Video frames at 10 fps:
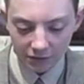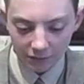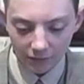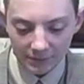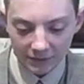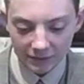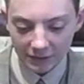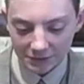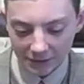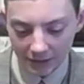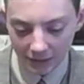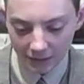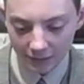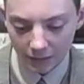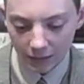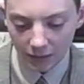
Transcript: here, limited edition can.